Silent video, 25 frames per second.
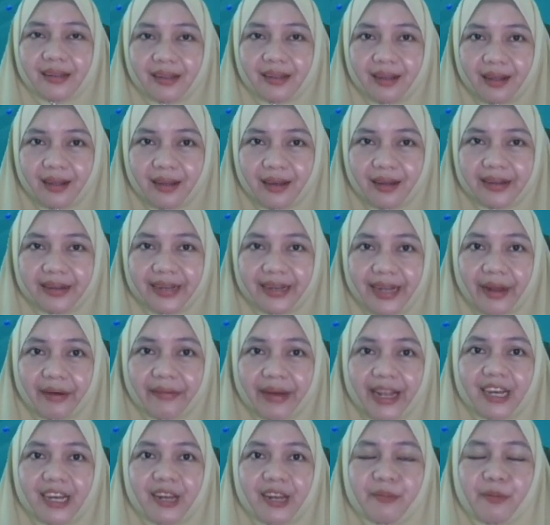
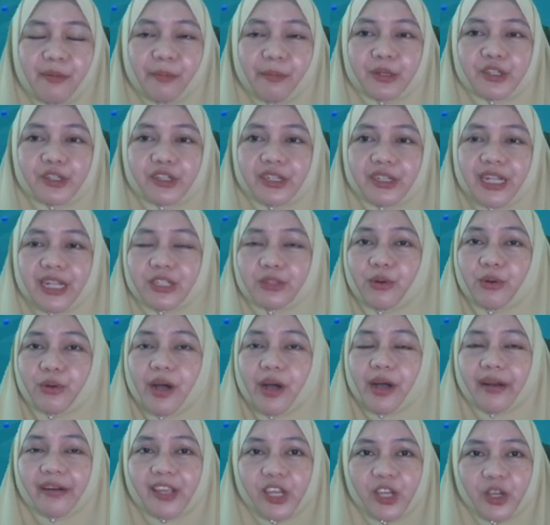directly proportional to
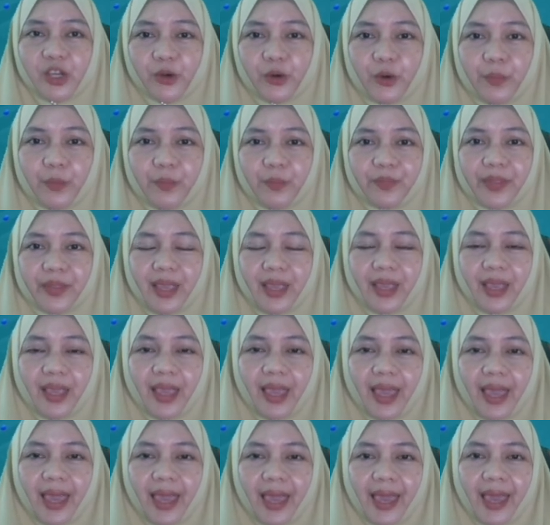r cubed.
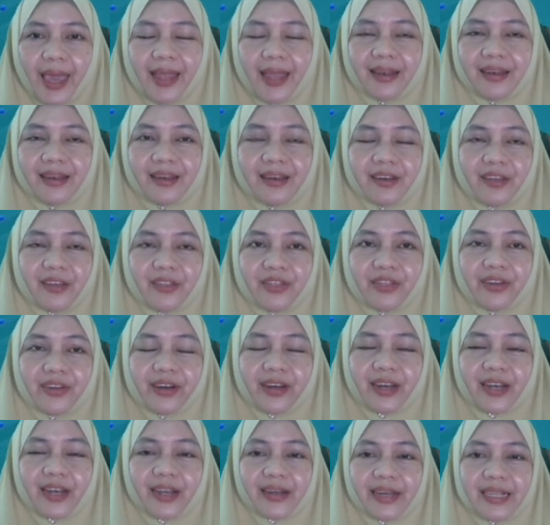And the
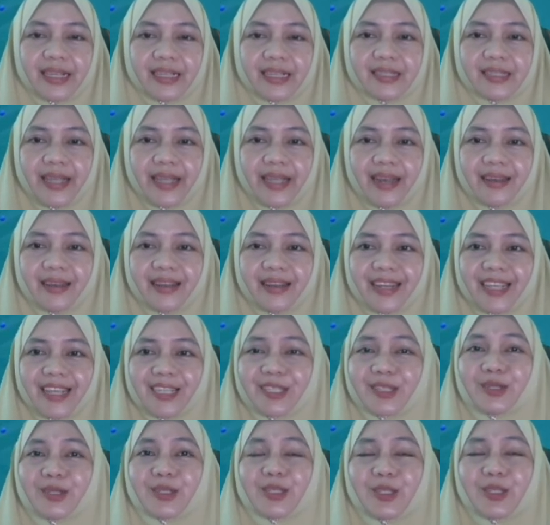third learning standard is
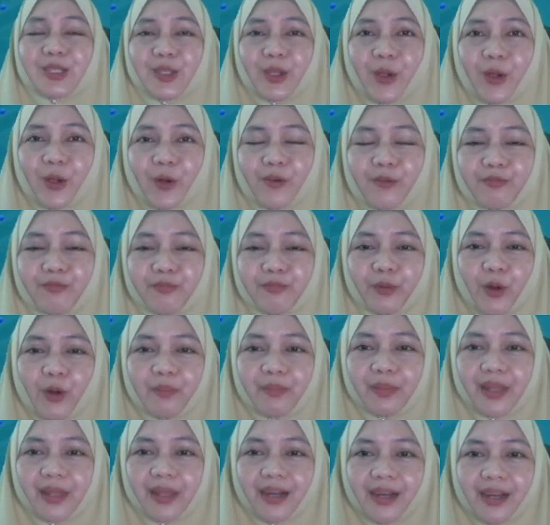to solve
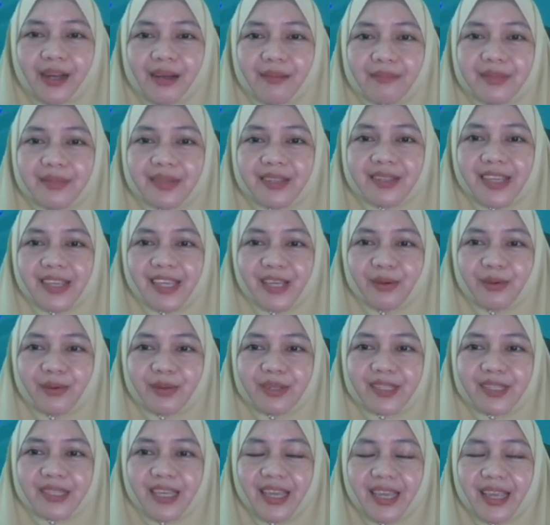problems
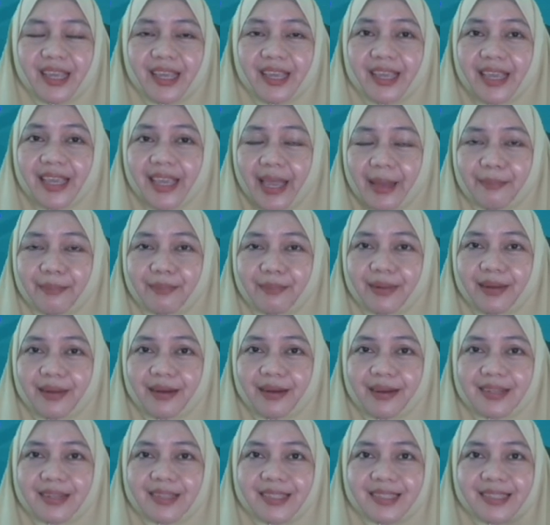using
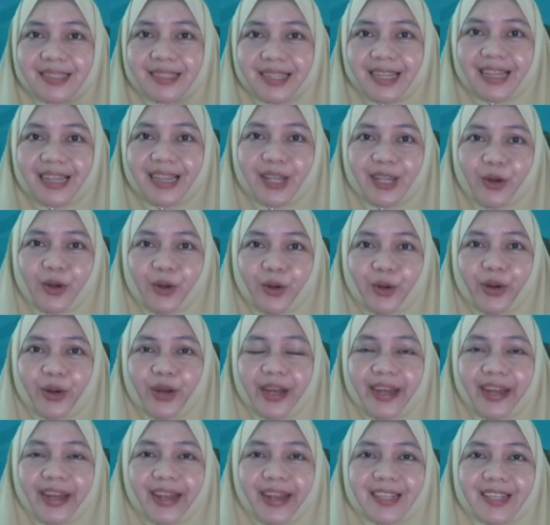Kepler's third law.
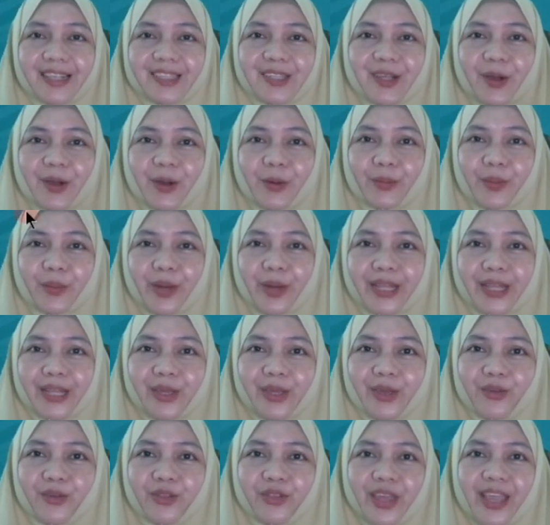So what do
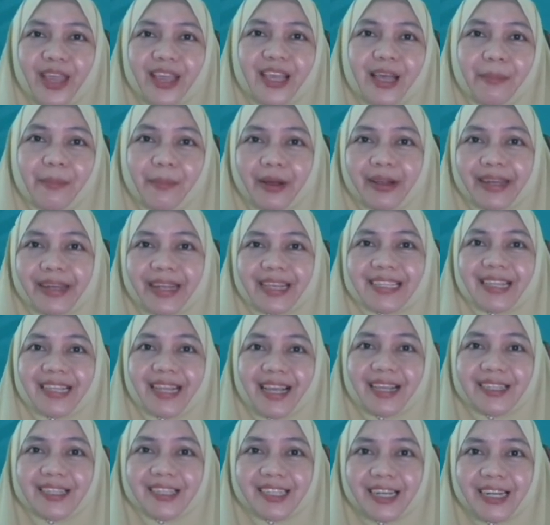you think about this
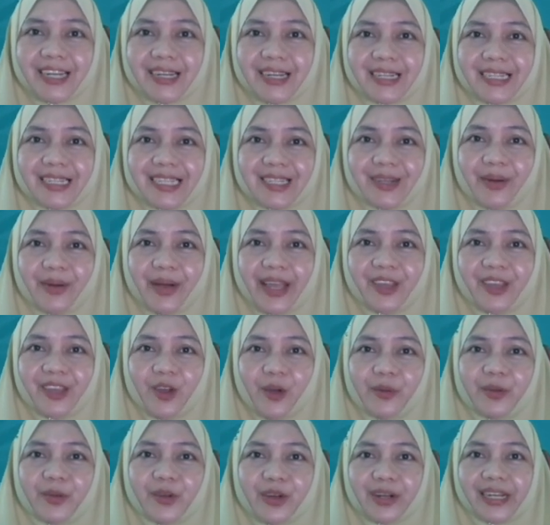lesson? So I hope
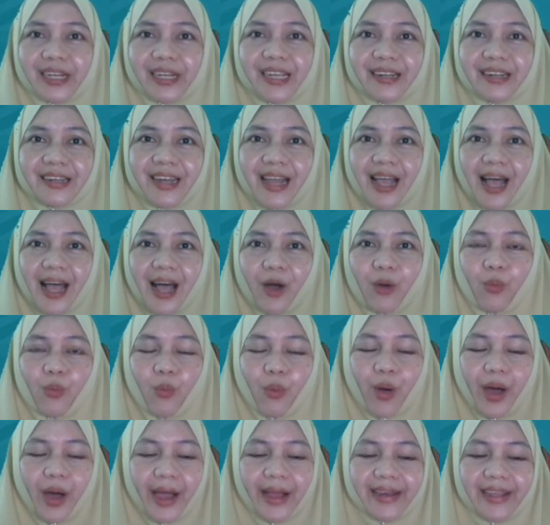you're clear now
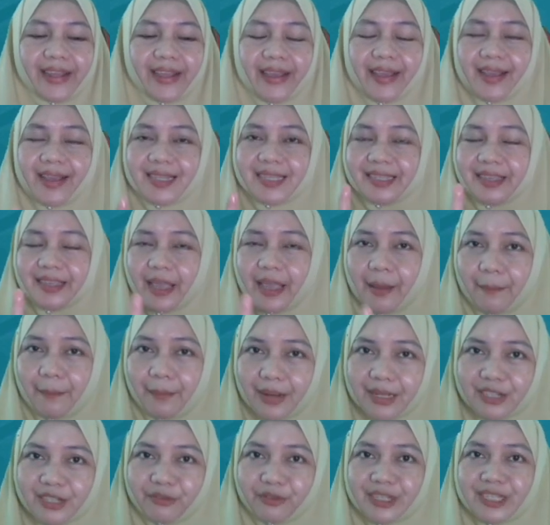what is
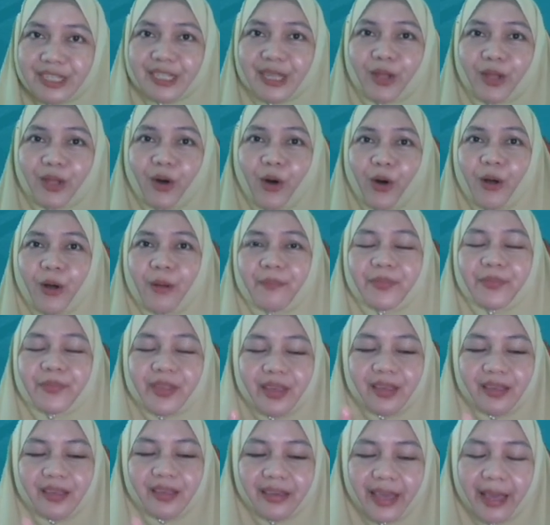Kepler's first law,
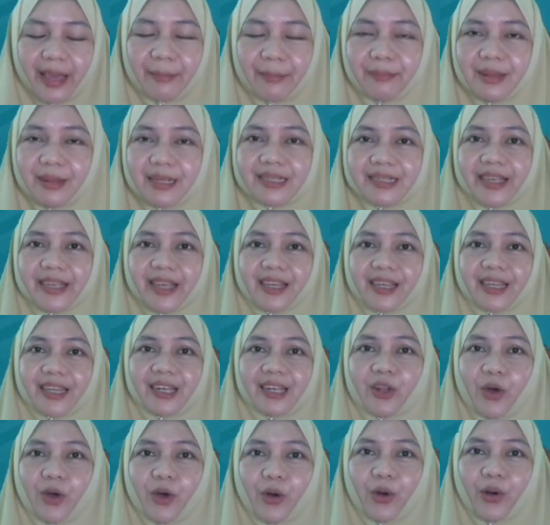Kepler's second
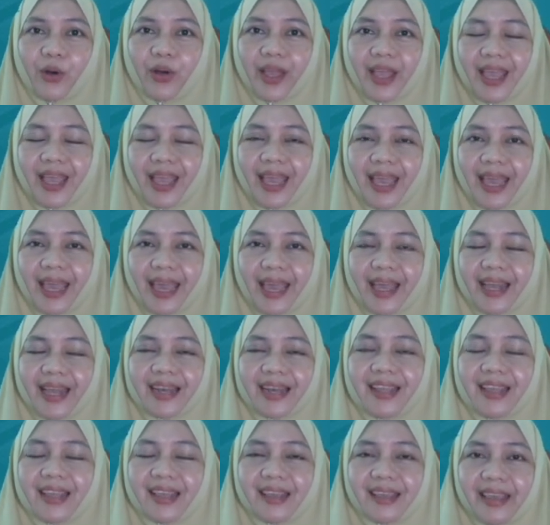law, and
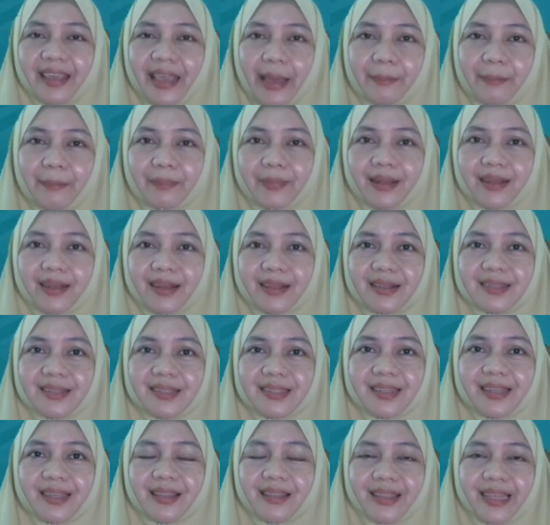Kepler's
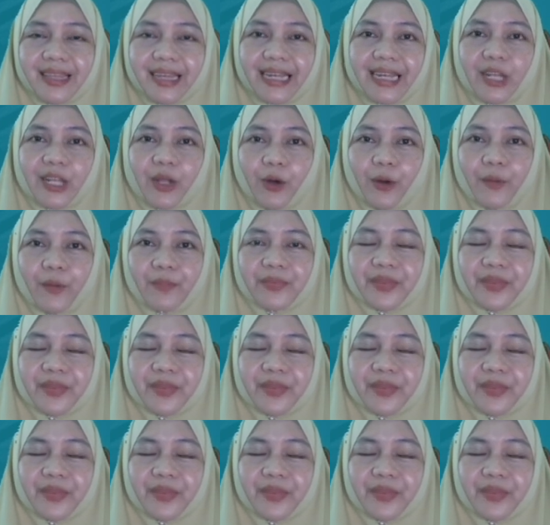third law.